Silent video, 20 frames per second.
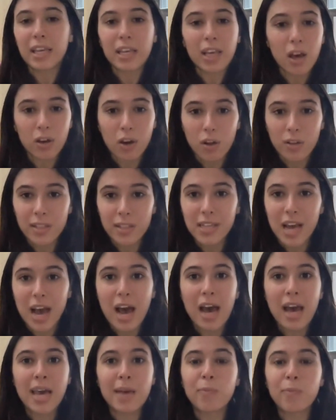out all the
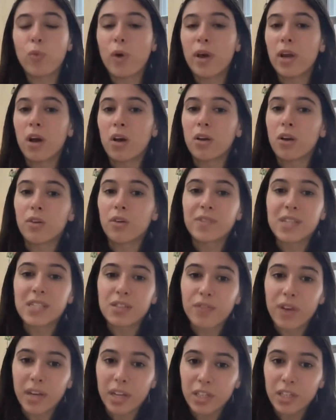time, went on all these
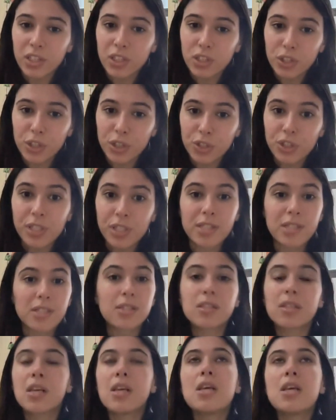fun
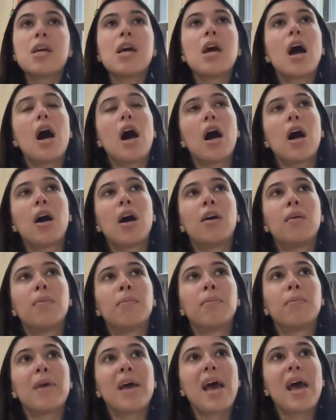excursions.
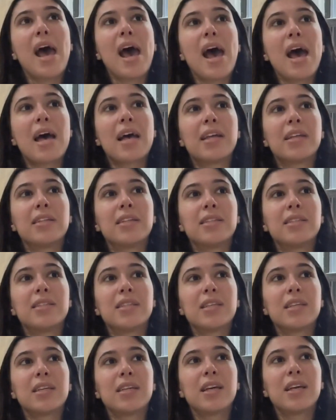And
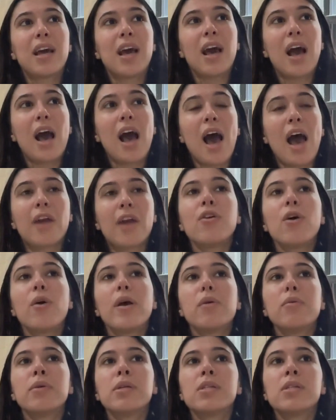I don't know,
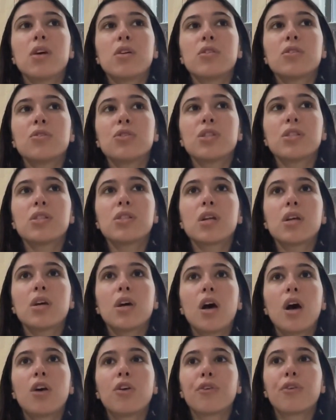it was also just
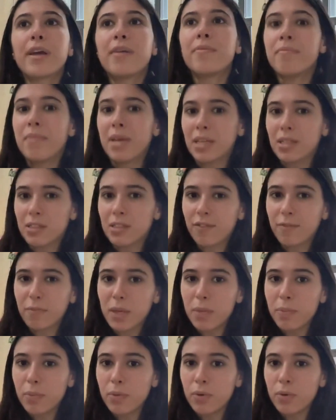a great mix of
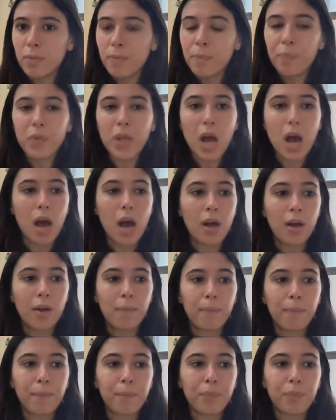people
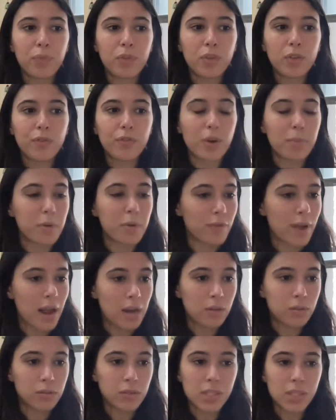from
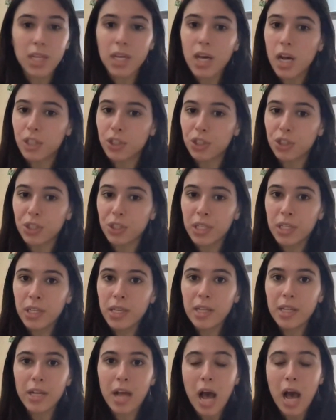around the
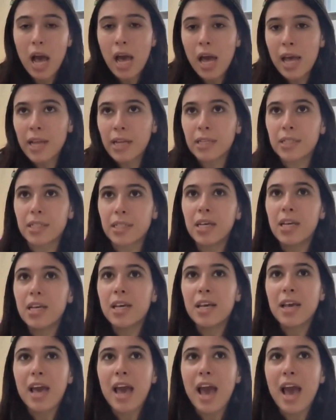country. And
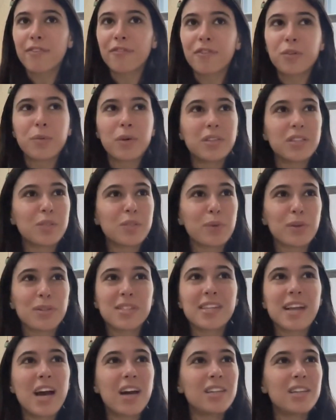everyone's
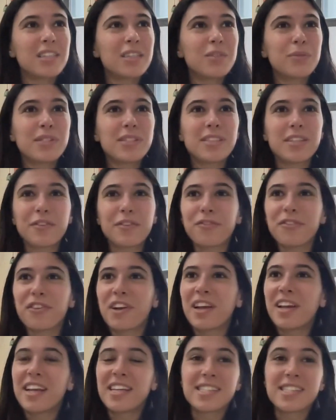personality was
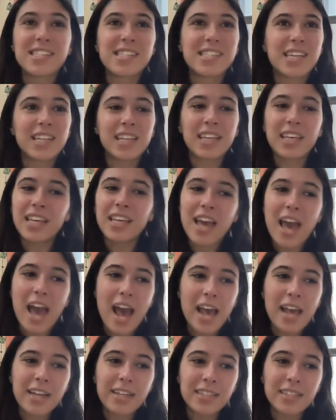different and silly.
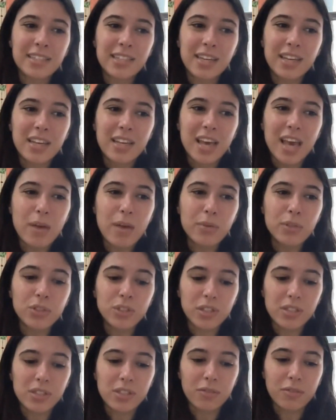And it was
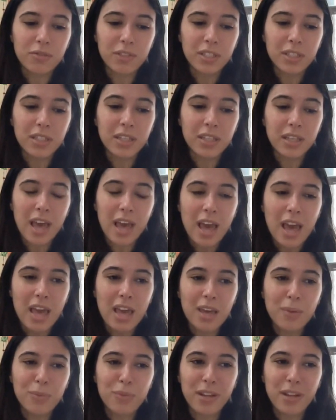just really
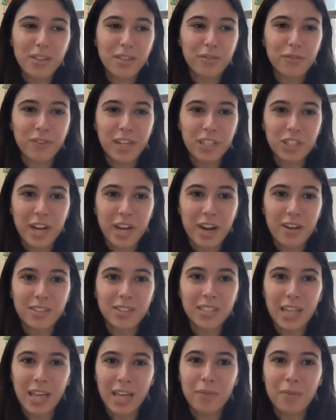a breath of fresh air
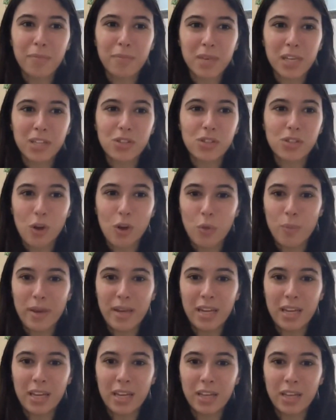to like meet so
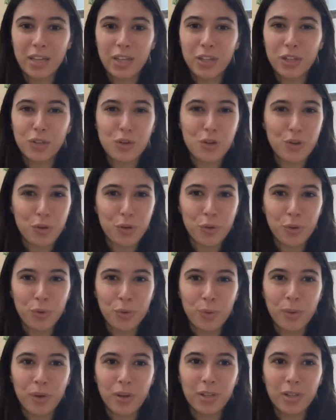many new,